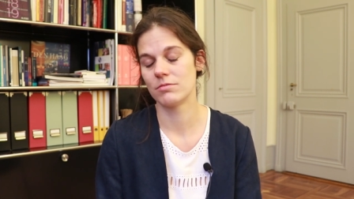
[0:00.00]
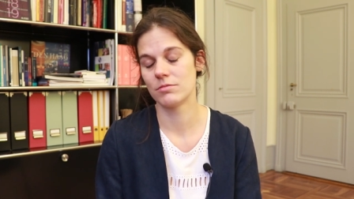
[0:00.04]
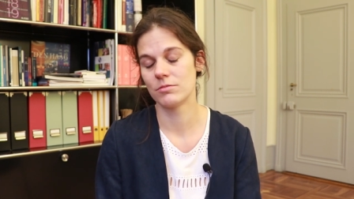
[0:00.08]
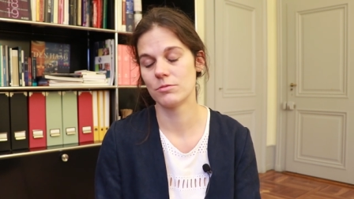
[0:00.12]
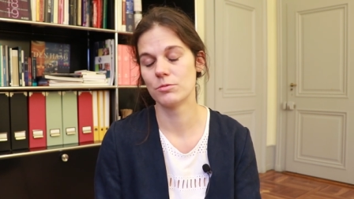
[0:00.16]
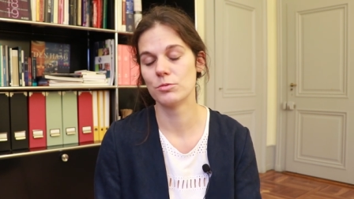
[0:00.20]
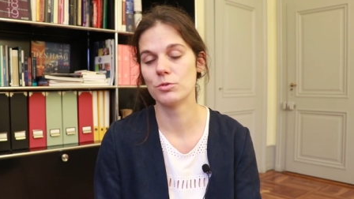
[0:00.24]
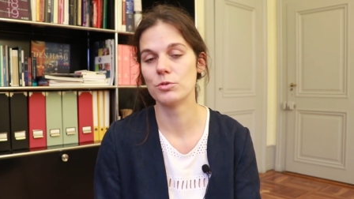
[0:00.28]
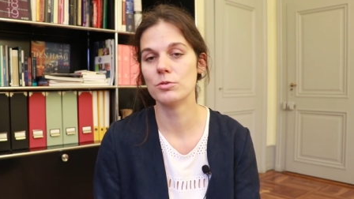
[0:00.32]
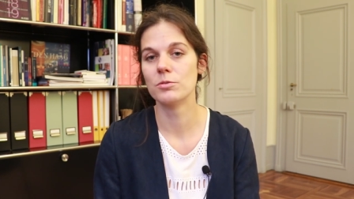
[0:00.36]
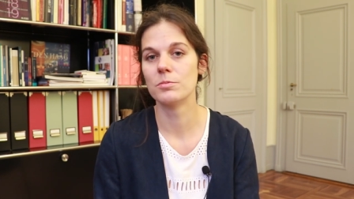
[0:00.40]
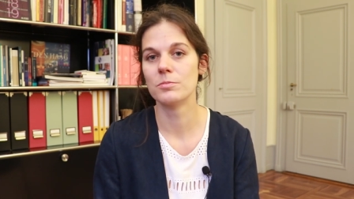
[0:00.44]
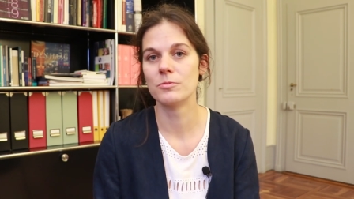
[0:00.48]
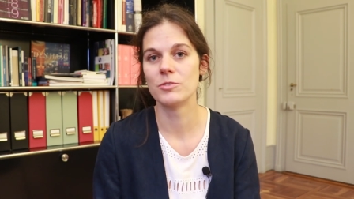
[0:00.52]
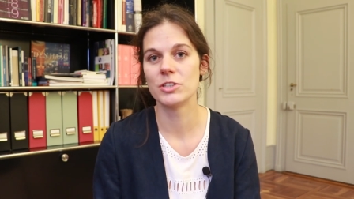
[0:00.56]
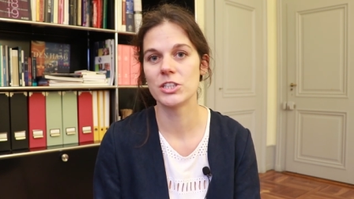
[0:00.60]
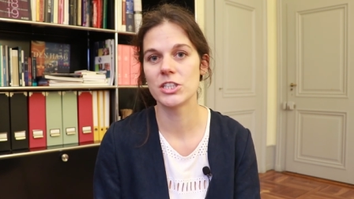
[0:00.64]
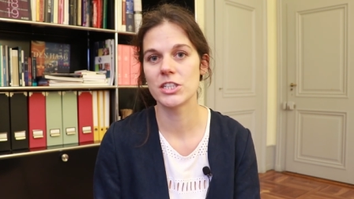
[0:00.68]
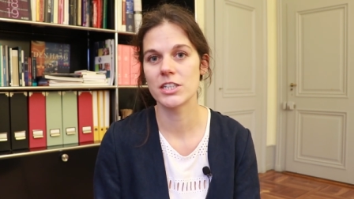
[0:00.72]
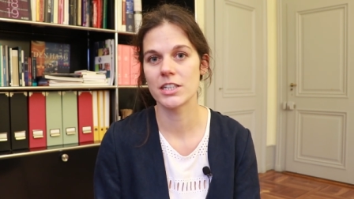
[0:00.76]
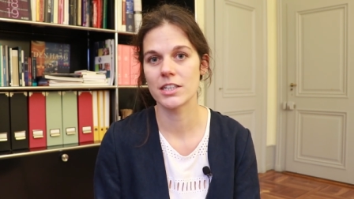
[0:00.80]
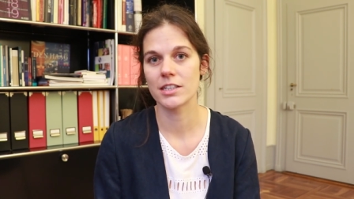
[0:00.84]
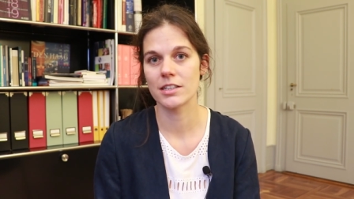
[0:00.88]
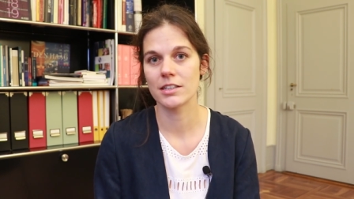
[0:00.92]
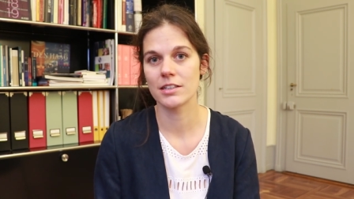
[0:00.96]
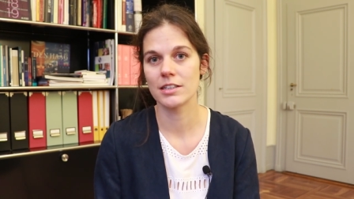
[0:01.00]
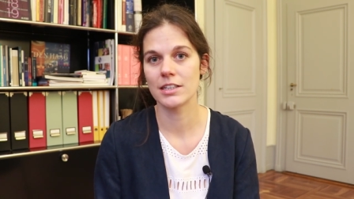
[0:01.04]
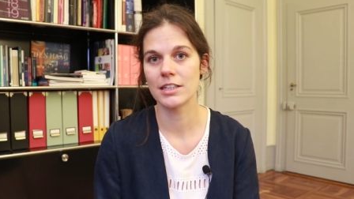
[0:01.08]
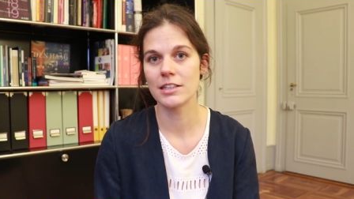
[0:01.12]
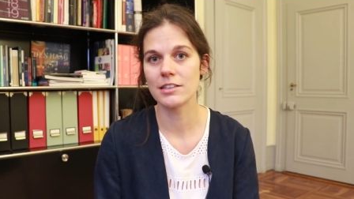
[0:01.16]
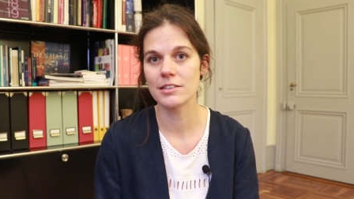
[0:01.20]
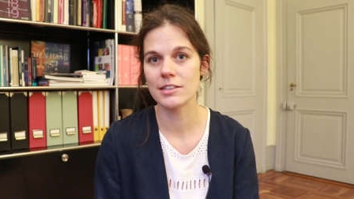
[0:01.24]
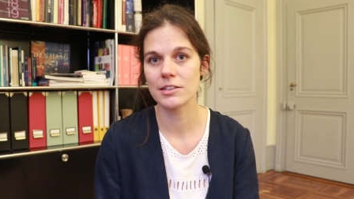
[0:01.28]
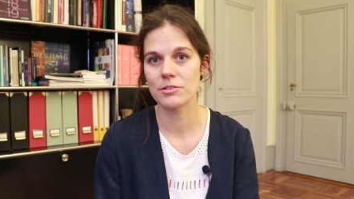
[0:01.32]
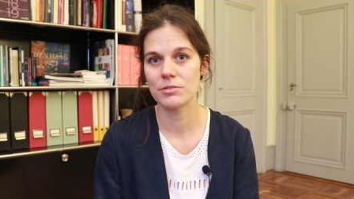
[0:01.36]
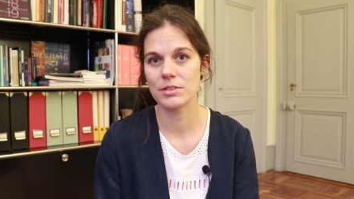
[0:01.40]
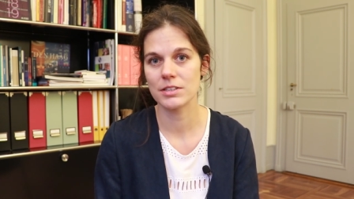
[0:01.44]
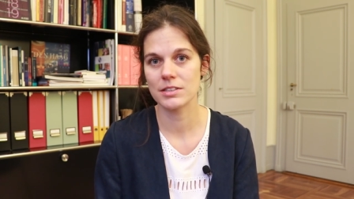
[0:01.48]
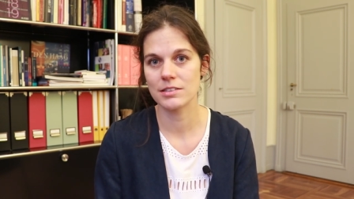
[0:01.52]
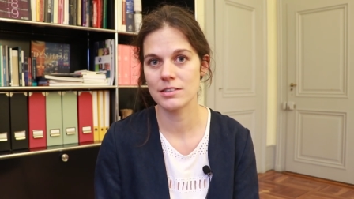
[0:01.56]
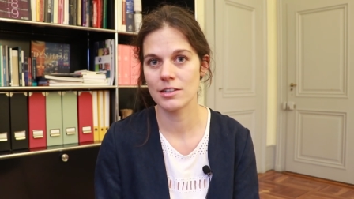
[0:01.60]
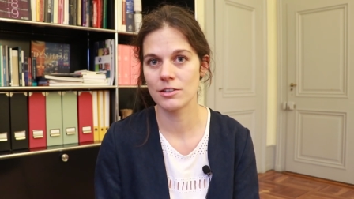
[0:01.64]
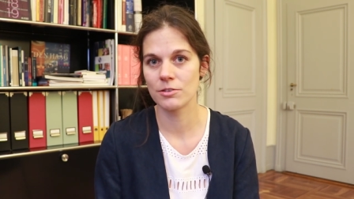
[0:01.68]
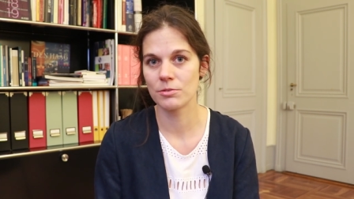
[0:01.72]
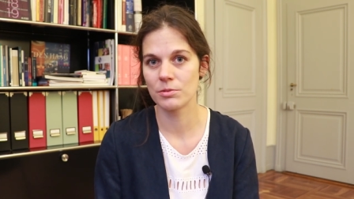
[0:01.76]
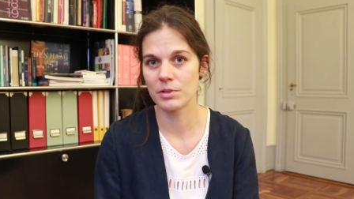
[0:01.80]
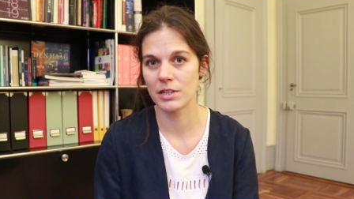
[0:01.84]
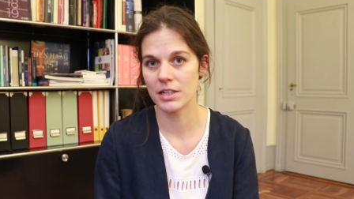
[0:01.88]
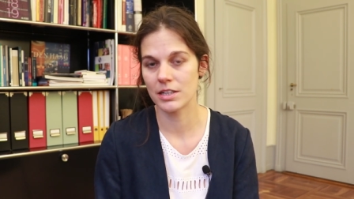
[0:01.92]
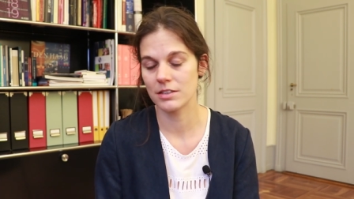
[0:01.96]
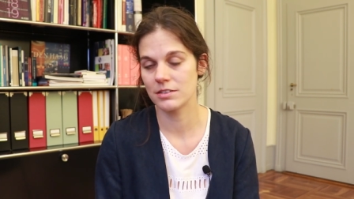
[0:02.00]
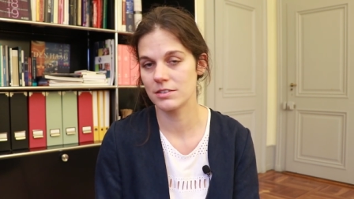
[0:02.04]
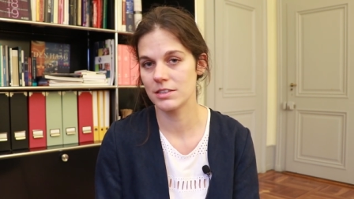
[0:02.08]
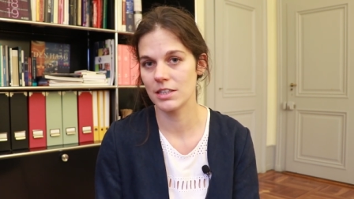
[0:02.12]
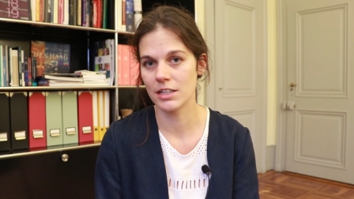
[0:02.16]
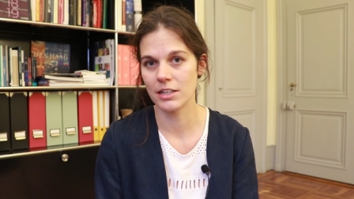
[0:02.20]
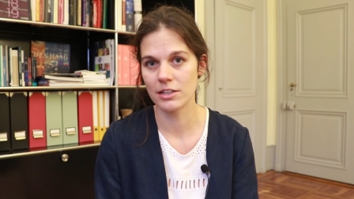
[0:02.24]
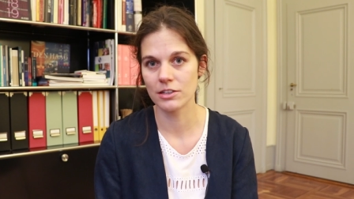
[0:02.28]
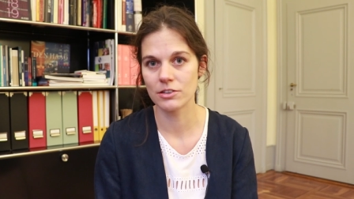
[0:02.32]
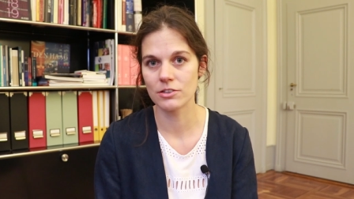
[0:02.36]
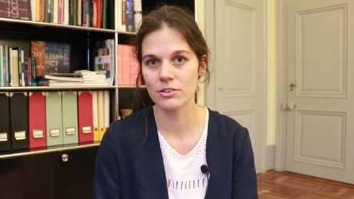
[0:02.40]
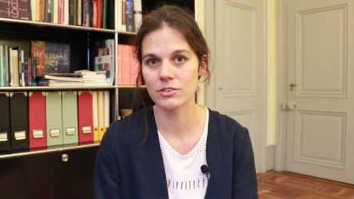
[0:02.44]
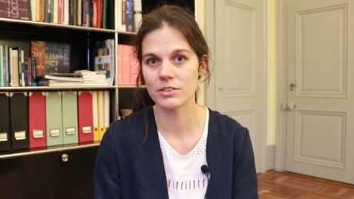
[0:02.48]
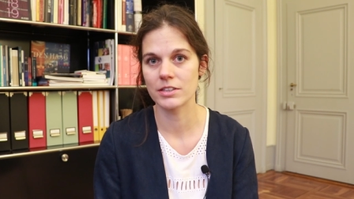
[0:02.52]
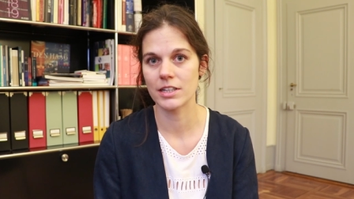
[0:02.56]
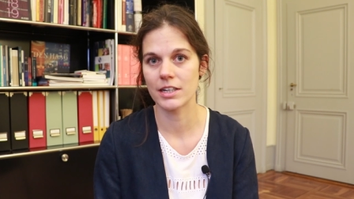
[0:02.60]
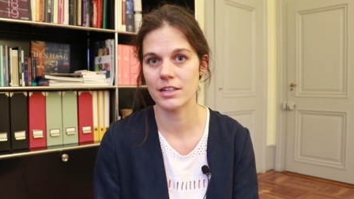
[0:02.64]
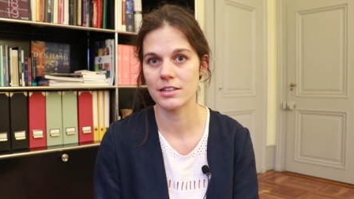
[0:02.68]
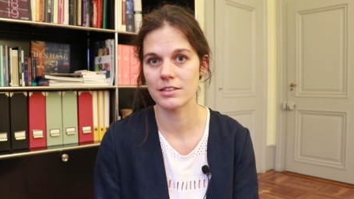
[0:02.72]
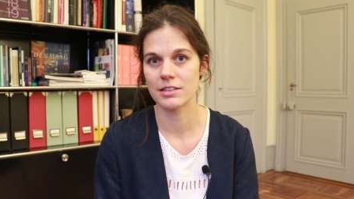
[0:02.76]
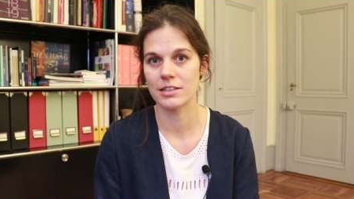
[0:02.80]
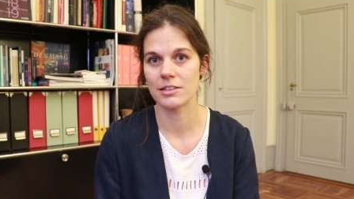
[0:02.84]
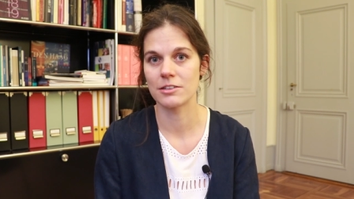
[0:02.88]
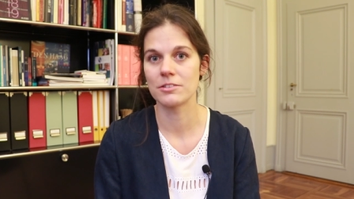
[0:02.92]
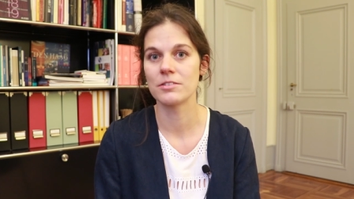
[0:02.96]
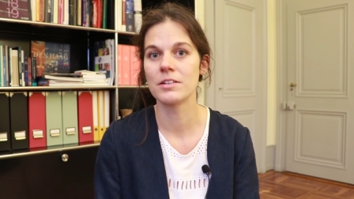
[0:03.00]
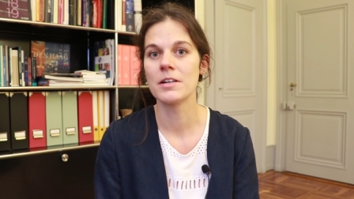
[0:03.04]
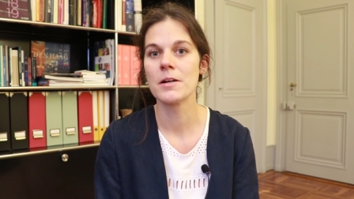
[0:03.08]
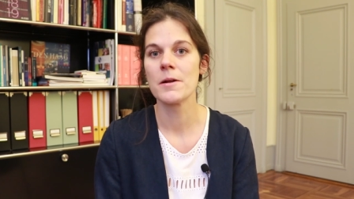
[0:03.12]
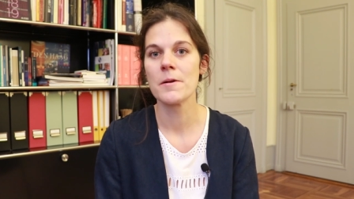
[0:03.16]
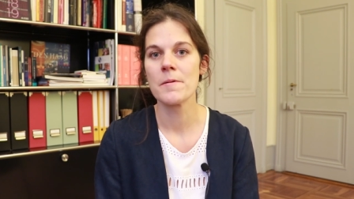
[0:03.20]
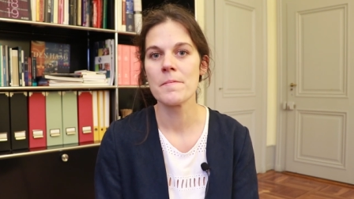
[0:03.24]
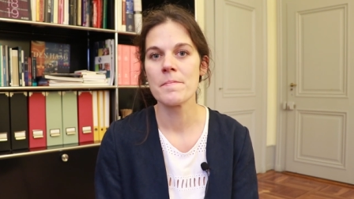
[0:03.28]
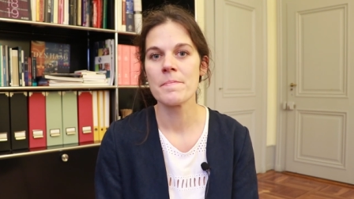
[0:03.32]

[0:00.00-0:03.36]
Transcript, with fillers: whom we share interest and we are still in contact now.